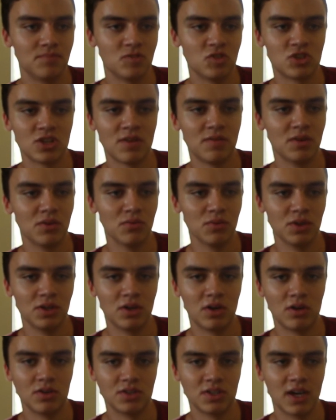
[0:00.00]
just having a
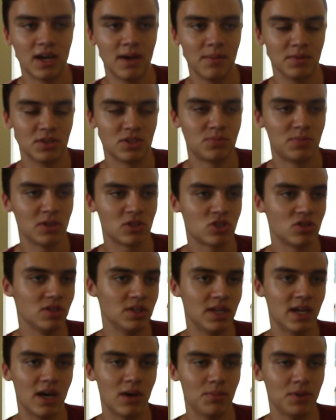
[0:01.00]
really hard time,
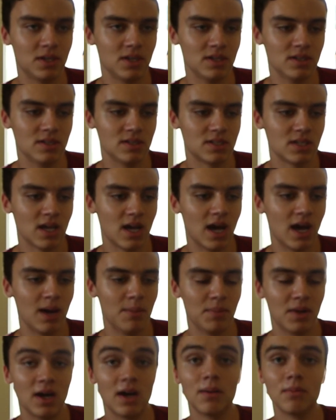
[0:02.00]
especially now because
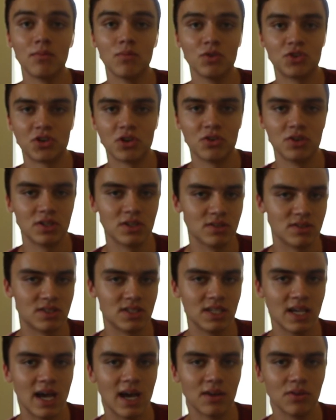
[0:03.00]
I'm not returning to
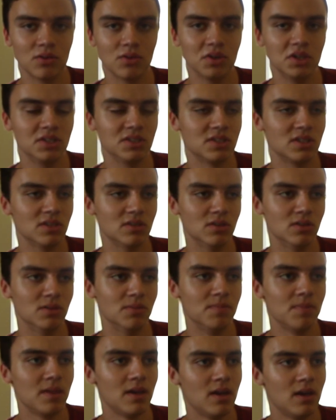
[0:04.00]
Seattle until